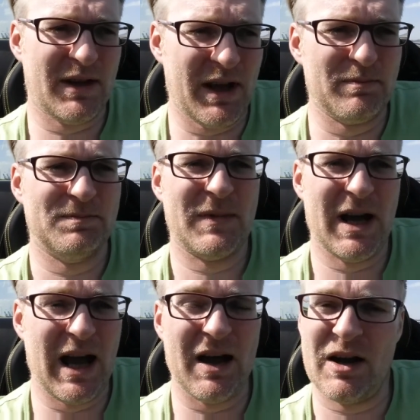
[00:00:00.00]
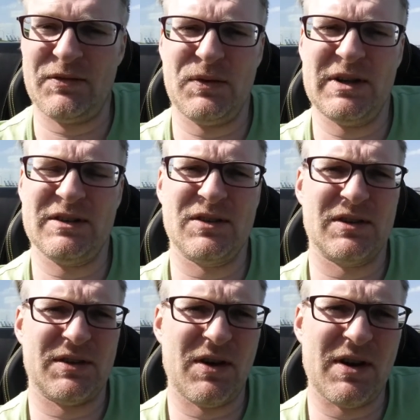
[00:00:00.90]
I've really
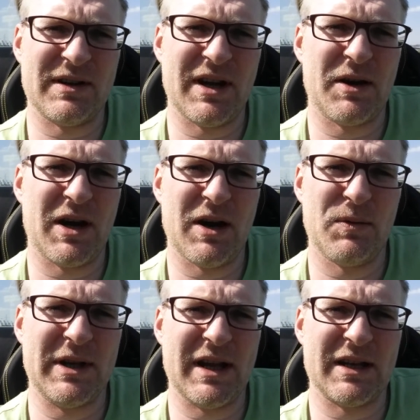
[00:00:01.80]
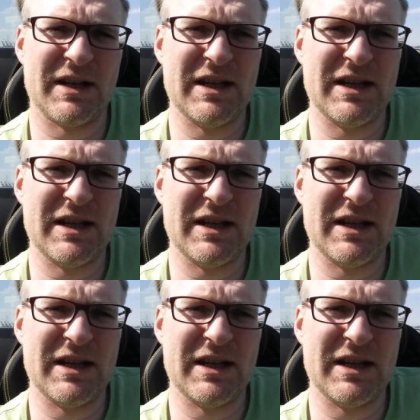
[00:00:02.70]
thought hard how we can